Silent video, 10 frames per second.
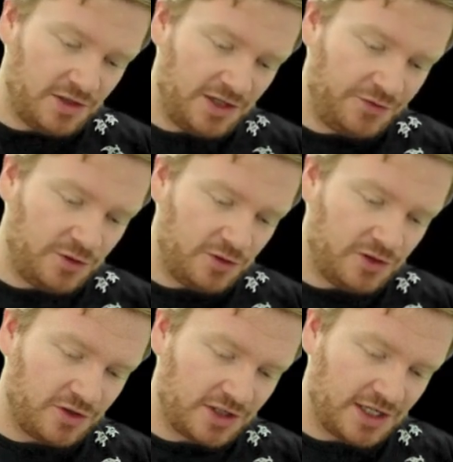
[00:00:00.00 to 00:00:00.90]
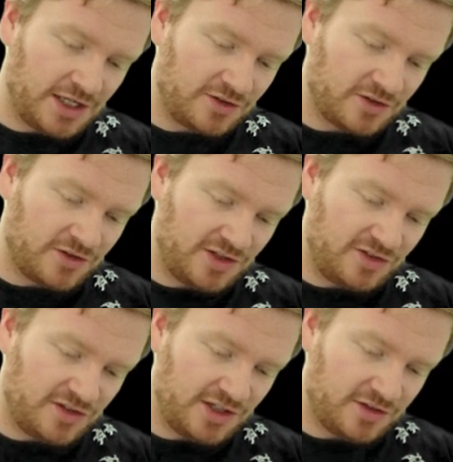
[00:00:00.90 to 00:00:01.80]
If you look at
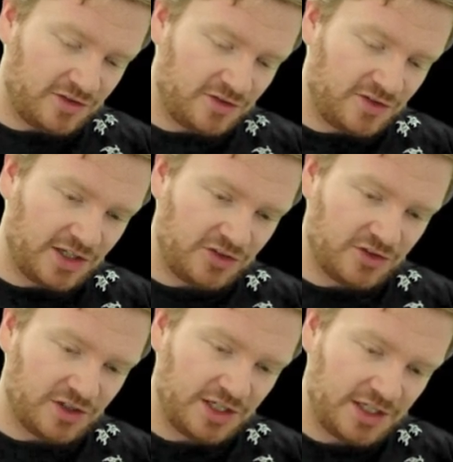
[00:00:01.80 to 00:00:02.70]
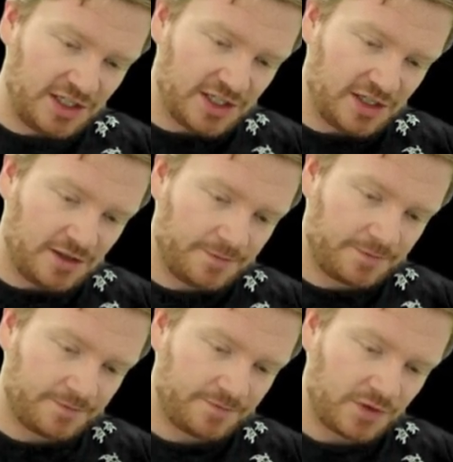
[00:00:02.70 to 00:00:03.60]
this little section here,
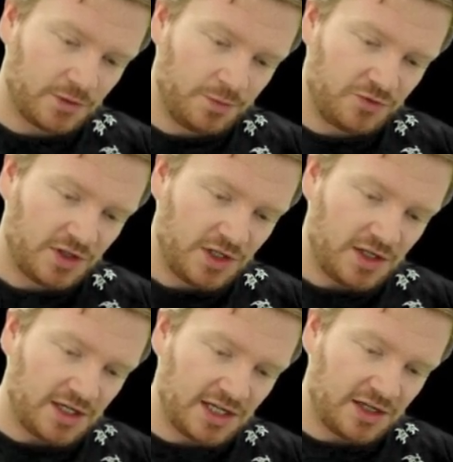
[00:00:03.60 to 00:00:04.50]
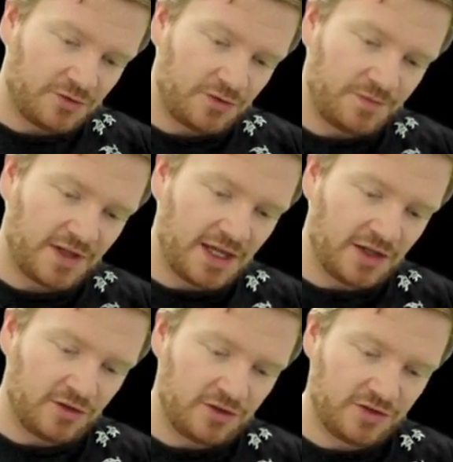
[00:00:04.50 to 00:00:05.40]
I have
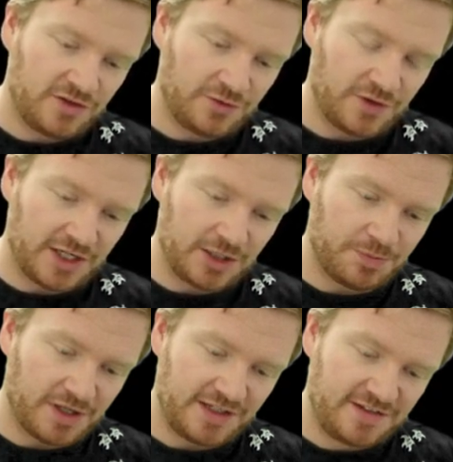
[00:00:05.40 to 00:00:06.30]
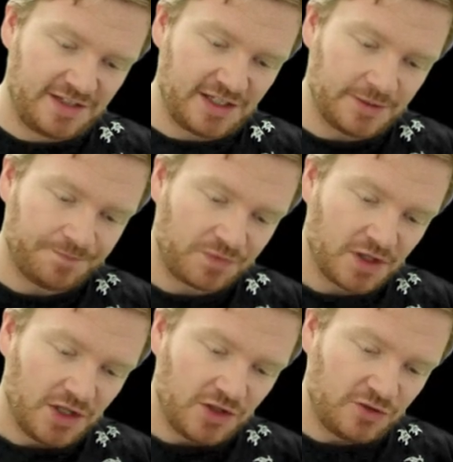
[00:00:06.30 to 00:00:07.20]
L divided by T.
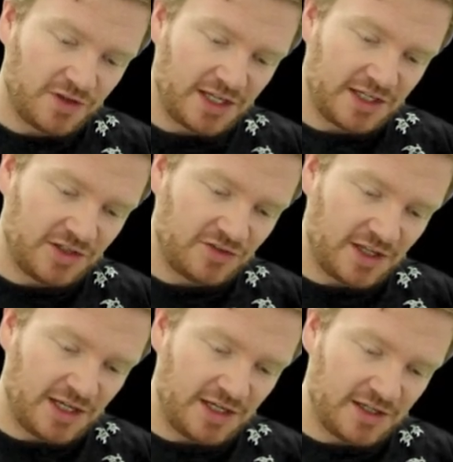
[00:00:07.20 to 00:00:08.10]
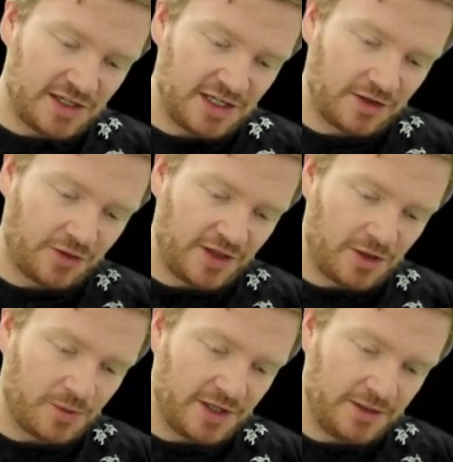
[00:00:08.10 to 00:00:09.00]
So that is a length
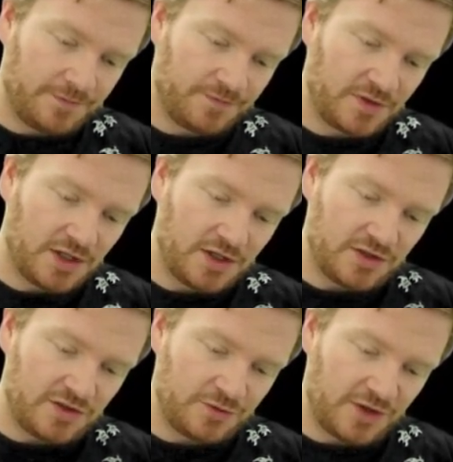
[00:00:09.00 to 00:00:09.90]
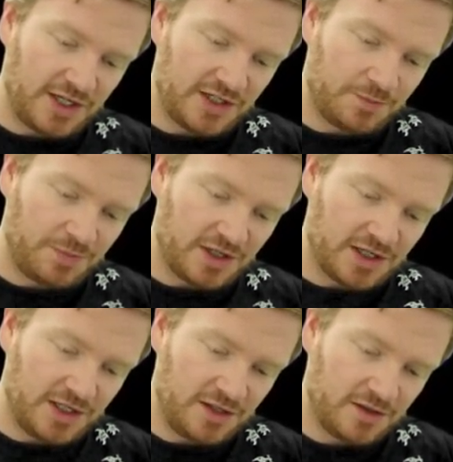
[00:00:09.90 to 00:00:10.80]
that way divided
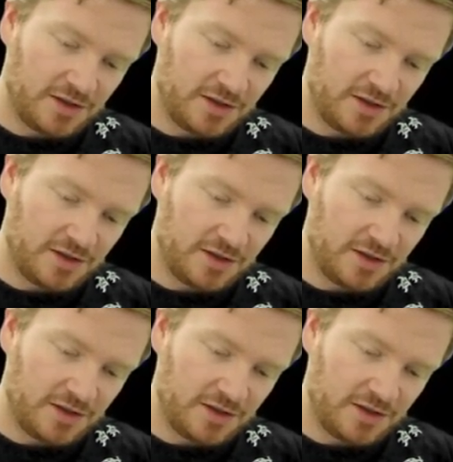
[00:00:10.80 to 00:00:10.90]
by